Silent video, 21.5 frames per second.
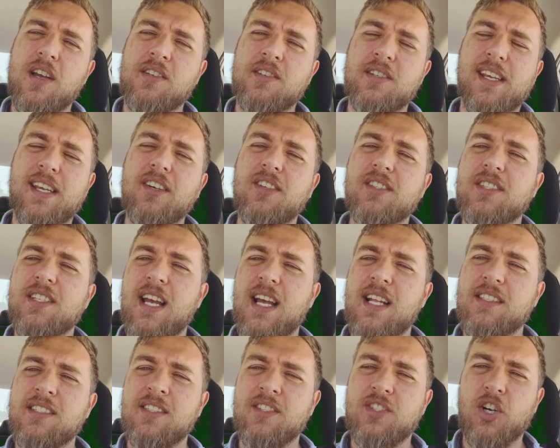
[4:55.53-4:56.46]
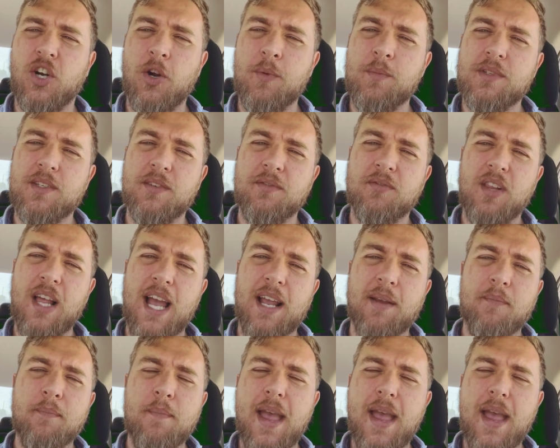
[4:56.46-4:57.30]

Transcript: skill sets in terms of like